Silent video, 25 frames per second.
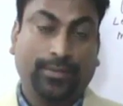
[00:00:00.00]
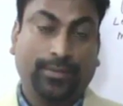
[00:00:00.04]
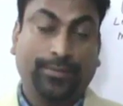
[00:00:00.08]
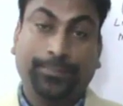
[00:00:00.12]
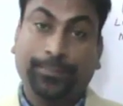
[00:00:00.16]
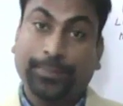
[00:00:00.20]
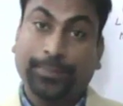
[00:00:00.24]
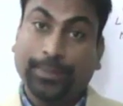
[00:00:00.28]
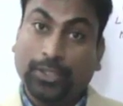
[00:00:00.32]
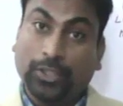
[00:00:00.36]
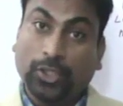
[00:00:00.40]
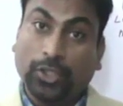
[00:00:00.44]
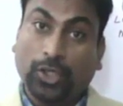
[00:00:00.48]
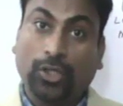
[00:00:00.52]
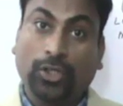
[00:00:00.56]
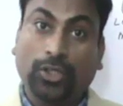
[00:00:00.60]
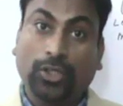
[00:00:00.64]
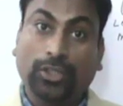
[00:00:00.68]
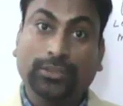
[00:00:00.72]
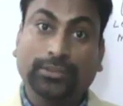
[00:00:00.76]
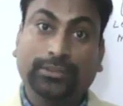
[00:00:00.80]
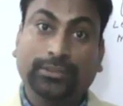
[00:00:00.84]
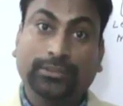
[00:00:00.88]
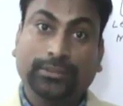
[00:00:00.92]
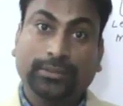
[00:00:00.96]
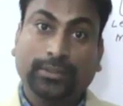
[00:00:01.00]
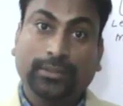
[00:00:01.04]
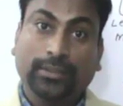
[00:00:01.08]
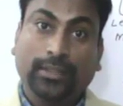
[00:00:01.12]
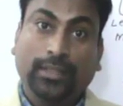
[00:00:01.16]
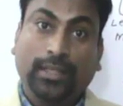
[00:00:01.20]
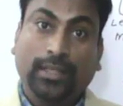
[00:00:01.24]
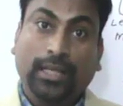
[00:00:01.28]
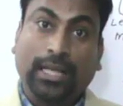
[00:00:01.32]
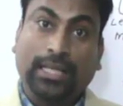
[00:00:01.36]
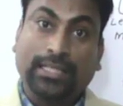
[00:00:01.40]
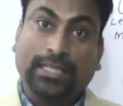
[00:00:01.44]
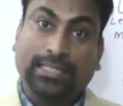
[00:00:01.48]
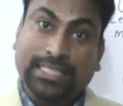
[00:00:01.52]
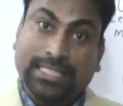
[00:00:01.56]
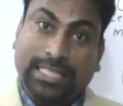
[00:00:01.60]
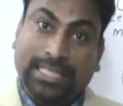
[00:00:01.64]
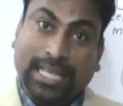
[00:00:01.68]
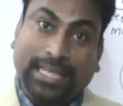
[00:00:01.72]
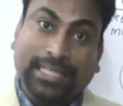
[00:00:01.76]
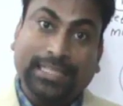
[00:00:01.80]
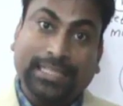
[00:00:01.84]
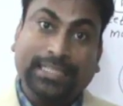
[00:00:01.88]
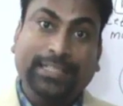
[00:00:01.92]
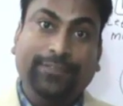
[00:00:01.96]
Because a
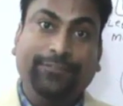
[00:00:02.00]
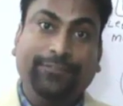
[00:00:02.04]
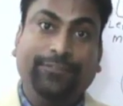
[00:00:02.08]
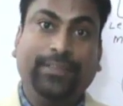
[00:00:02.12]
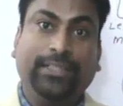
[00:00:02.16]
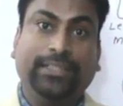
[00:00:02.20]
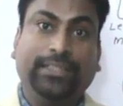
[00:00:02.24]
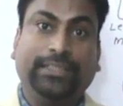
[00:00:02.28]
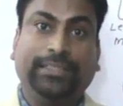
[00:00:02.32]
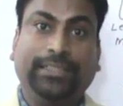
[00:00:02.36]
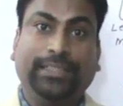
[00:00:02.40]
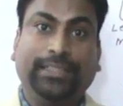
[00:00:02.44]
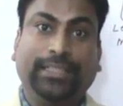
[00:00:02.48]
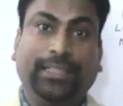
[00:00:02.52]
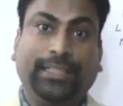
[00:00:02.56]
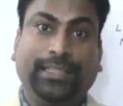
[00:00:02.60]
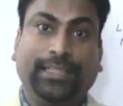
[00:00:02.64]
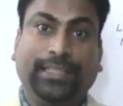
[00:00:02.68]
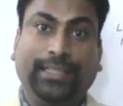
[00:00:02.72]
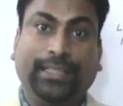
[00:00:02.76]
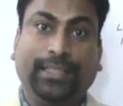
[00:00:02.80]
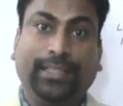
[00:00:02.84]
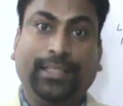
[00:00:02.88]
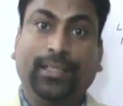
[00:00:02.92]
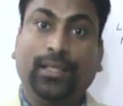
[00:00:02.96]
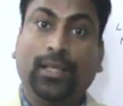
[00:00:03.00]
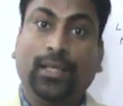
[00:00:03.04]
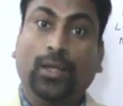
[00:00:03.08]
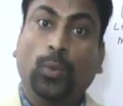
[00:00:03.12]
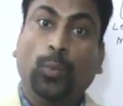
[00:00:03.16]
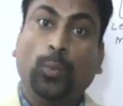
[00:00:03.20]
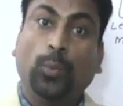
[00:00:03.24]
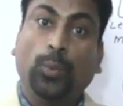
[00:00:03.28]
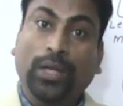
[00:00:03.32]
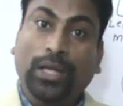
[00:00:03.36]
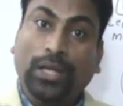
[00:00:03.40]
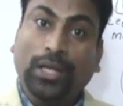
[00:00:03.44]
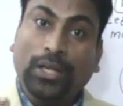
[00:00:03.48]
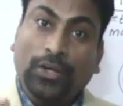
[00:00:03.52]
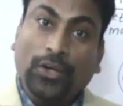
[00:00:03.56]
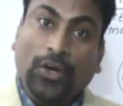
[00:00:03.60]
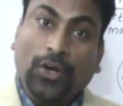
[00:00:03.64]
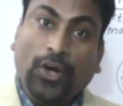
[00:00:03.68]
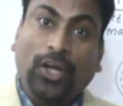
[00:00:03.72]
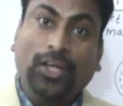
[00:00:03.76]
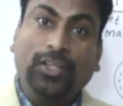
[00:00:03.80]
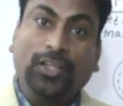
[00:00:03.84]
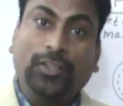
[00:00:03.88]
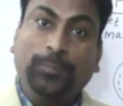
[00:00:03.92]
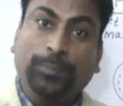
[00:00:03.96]
scientific theory will
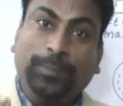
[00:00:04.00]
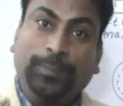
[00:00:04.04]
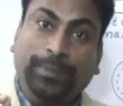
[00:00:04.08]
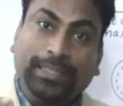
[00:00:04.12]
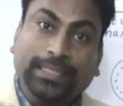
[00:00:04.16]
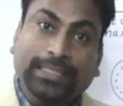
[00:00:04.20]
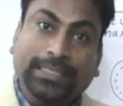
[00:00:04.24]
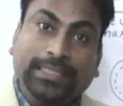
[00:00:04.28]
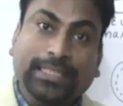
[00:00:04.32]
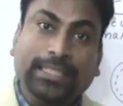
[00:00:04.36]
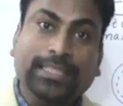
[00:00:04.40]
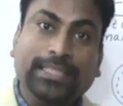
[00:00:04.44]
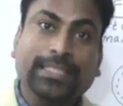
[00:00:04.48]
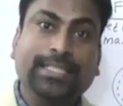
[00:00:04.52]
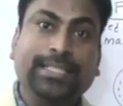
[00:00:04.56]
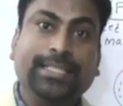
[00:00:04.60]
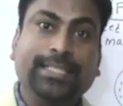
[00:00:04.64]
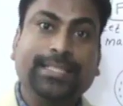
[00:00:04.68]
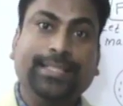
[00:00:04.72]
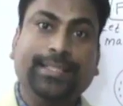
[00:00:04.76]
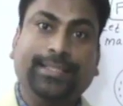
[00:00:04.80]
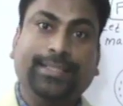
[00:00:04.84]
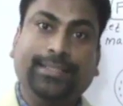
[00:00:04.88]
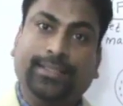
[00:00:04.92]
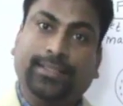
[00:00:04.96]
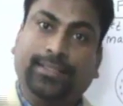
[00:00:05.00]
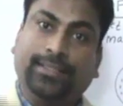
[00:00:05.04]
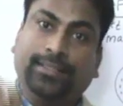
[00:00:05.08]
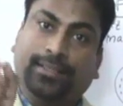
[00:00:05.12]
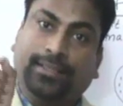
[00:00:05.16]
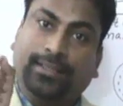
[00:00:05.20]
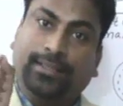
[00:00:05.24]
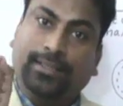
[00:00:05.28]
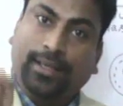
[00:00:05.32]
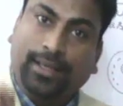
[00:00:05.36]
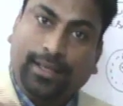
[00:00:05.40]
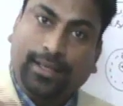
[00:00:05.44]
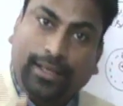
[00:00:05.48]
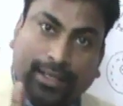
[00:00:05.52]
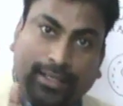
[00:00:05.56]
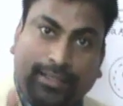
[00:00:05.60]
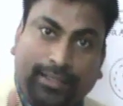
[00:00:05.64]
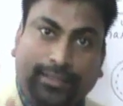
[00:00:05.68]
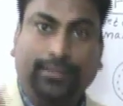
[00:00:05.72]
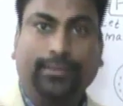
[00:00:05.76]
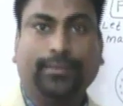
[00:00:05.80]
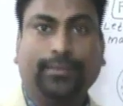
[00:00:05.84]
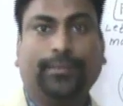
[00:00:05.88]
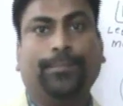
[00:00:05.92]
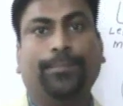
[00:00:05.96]
not be considered
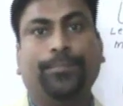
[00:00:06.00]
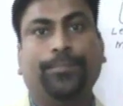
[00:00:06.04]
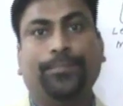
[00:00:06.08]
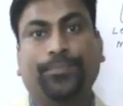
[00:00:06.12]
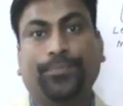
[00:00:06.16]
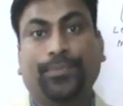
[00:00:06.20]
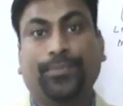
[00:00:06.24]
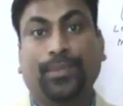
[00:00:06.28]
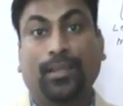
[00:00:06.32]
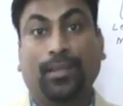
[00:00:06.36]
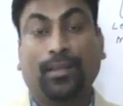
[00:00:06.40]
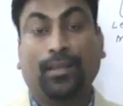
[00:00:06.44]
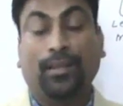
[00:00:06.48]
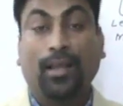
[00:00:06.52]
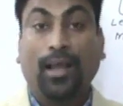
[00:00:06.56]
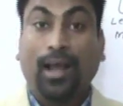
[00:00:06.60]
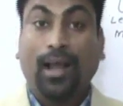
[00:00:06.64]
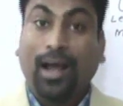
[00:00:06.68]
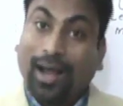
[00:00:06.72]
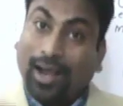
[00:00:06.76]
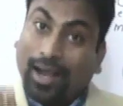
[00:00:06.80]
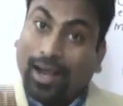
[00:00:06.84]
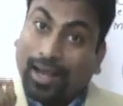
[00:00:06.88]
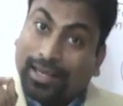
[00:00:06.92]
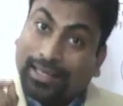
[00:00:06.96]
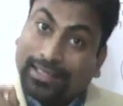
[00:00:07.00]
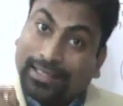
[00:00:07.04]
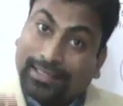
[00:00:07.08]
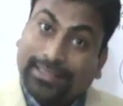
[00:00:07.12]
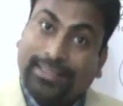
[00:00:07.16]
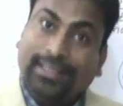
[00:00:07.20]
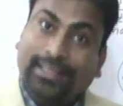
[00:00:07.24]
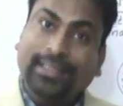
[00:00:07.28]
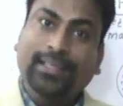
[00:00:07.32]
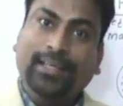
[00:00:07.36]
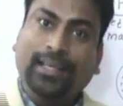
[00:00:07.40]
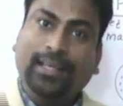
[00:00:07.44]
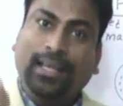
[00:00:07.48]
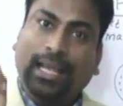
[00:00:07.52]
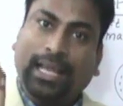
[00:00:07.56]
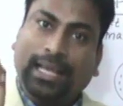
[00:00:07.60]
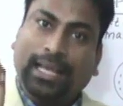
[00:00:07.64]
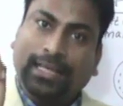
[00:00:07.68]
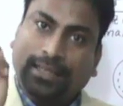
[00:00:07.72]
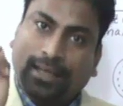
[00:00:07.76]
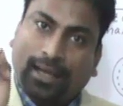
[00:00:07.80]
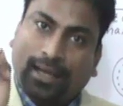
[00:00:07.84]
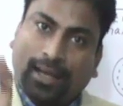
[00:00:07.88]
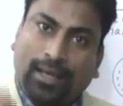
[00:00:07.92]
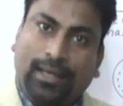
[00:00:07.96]
correct until
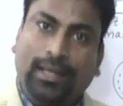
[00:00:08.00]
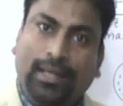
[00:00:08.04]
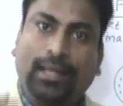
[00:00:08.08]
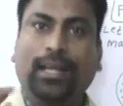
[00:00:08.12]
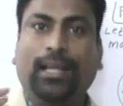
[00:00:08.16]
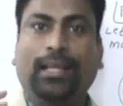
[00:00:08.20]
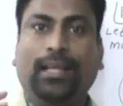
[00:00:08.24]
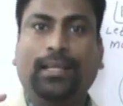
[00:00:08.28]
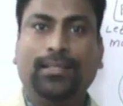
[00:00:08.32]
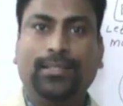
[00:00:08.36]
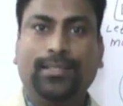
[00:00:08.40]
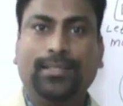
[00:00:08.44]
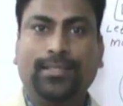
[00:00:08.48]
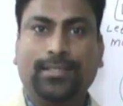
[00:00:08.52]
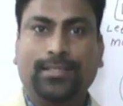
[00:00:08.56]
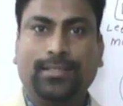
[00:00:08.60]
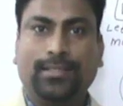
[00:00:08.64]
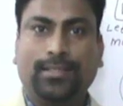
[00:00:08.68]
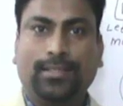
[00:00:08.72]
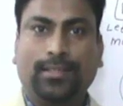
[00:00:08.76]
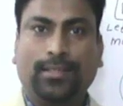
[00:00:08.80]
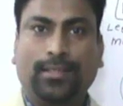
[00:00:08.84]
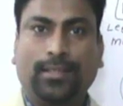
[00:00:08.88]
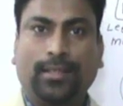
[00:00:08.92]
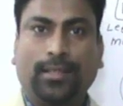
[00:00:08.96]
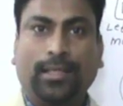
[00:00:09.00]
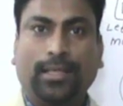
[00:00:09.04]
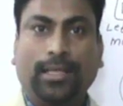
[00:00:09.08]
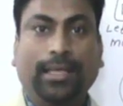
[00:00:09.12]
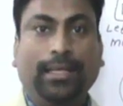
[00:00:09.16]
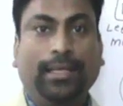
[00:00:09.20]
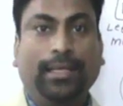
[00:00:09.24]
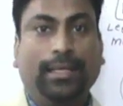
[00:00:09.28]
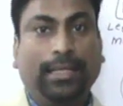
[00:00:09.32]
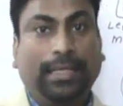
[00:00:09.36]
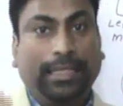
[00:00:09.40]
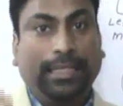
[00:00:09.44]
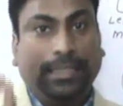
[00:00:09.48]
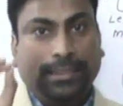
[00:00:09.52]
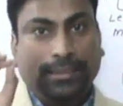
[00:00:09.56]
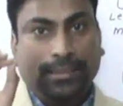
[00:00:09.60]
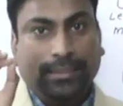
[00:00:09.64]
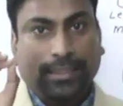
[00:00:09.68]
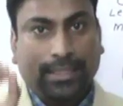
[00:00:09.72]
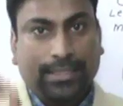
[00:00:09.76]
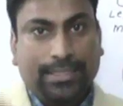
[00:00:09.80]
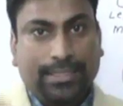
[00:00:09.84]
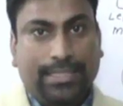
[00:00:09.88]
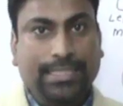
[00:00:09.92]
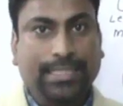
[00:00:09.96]
and unless it
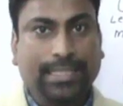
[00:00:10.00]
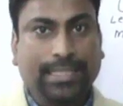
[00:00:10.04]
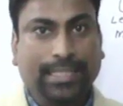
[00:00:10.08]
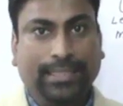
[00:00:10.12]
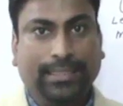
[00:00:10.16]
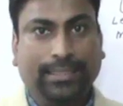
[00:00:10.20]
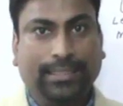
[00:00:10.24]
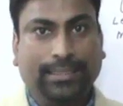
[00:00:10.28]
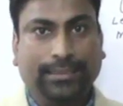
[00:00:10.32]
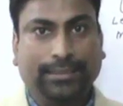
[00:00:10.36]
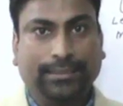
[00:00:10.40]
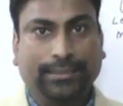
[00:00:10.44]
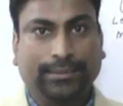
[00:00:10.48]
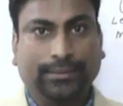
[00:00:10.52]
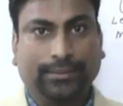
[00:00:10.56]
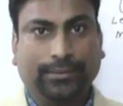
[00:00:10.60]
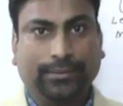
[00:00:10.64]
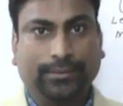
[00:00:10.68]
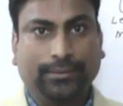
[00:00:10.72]
considers